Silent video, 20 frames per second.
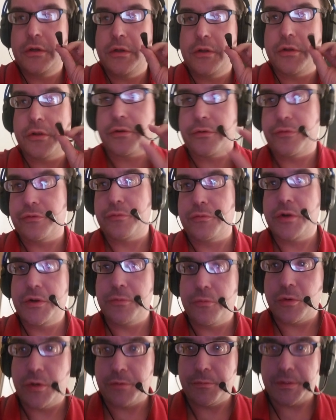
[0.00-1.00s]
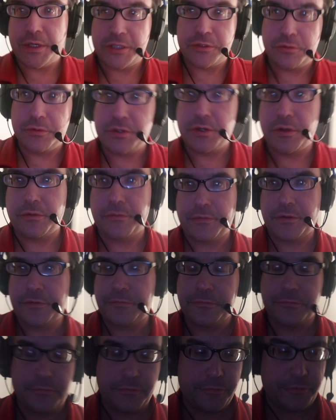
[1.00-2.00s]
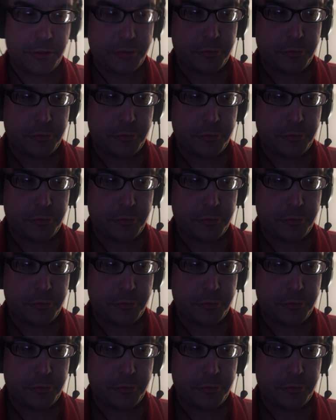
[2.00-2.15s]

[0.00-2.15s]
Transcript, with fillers: Hello everyone, welcome back to another vlog from the Vlog